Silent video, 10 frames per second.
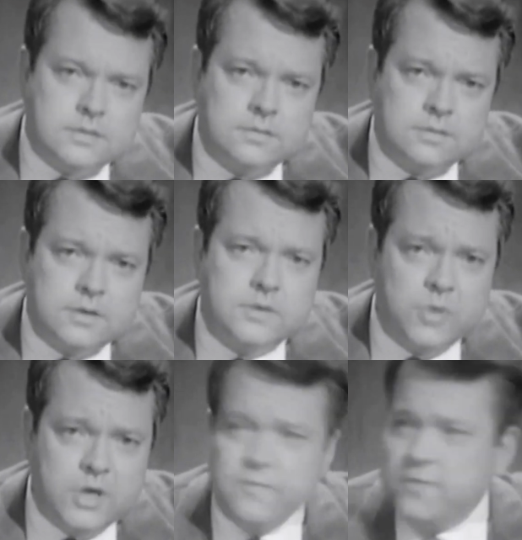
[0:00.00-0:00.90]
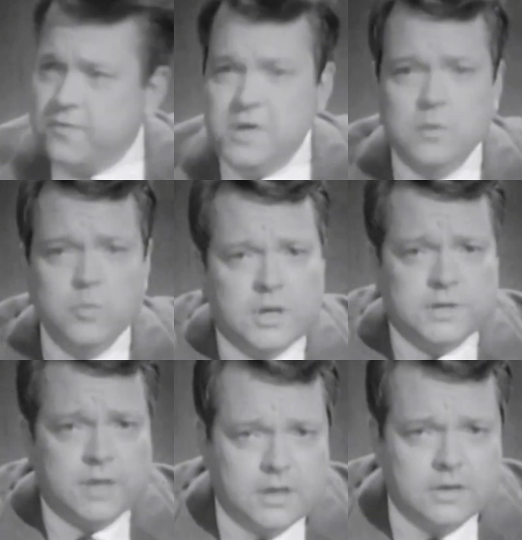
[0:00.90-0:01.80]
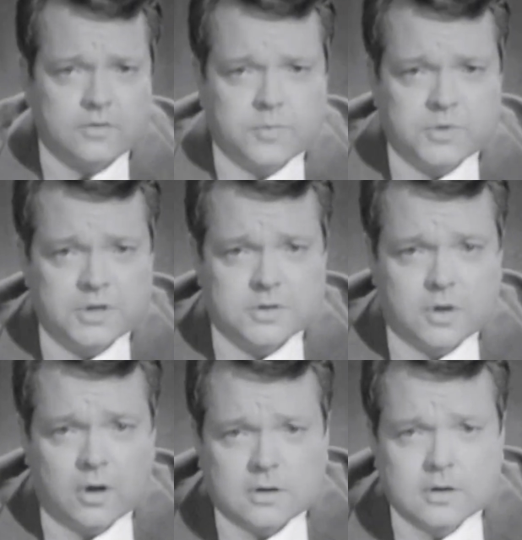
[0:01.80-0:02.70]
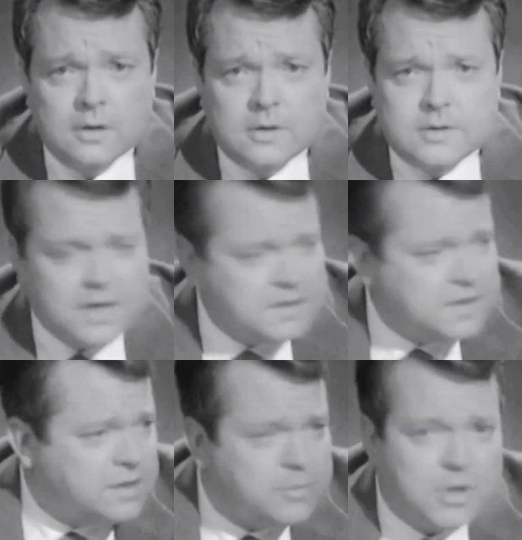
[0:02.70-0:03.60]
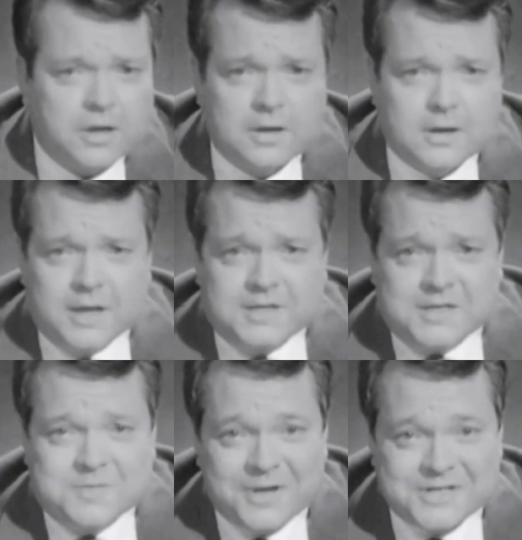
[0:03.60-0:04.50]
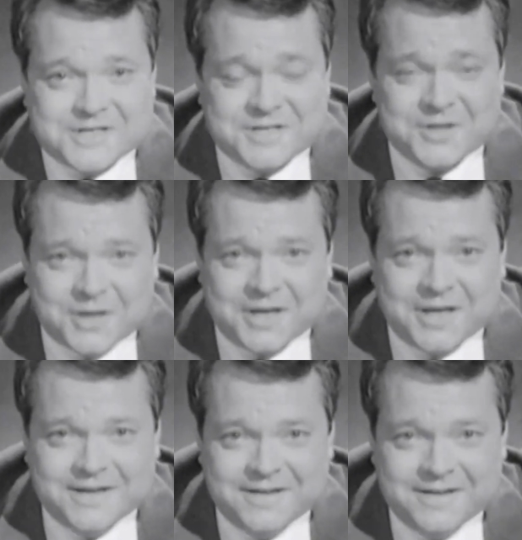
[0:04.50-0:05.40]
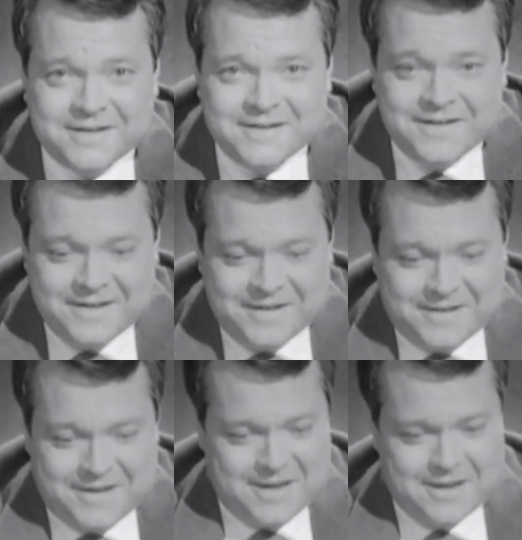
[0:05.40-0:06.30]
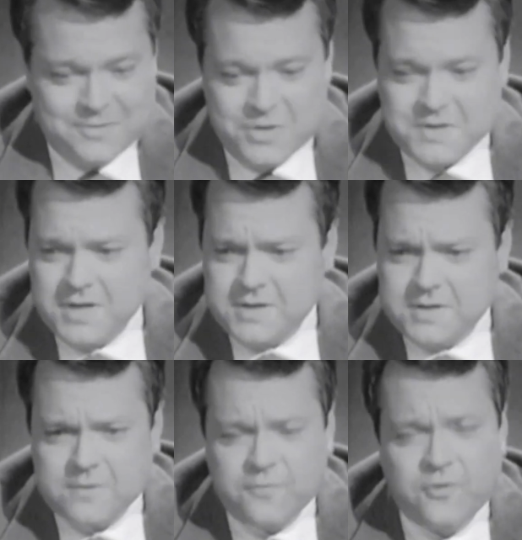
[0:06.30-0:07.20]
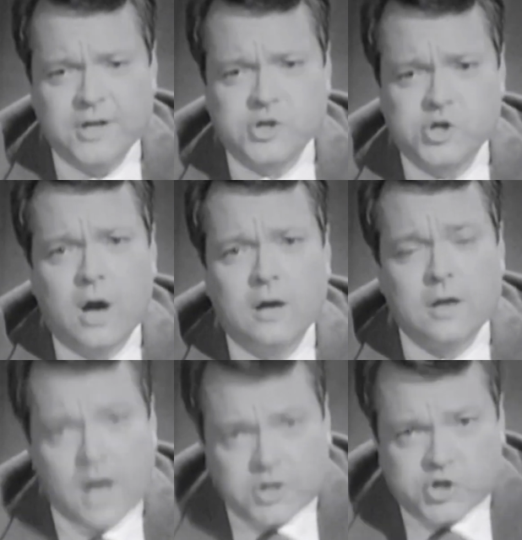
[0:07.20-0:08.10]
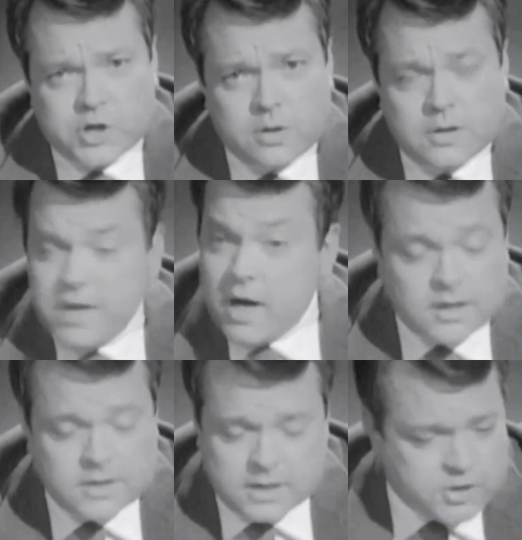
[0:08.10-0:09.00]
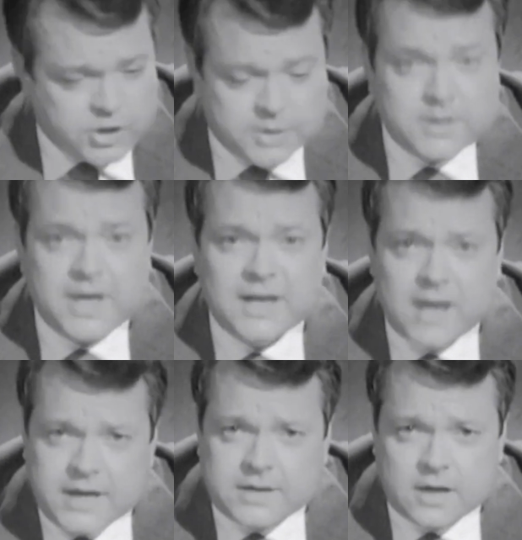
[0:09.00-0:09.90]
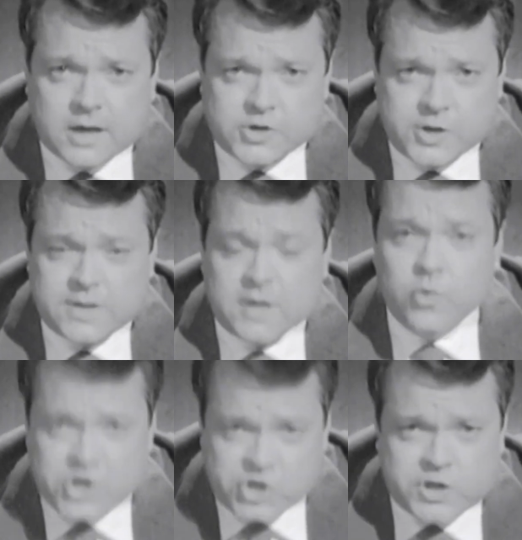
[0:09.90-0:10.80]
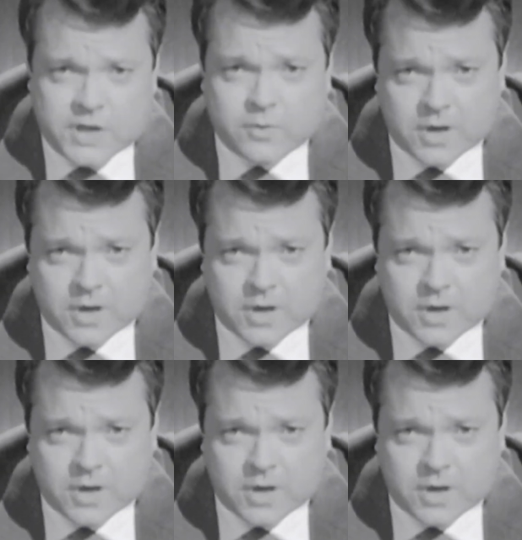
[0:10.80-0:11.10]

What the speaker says: Look at me, 15 minutes, uninterrupted talk. Nothing an American likes as much as talking. And we think that the French are logical. They aren't logical. They like logic. They wish they were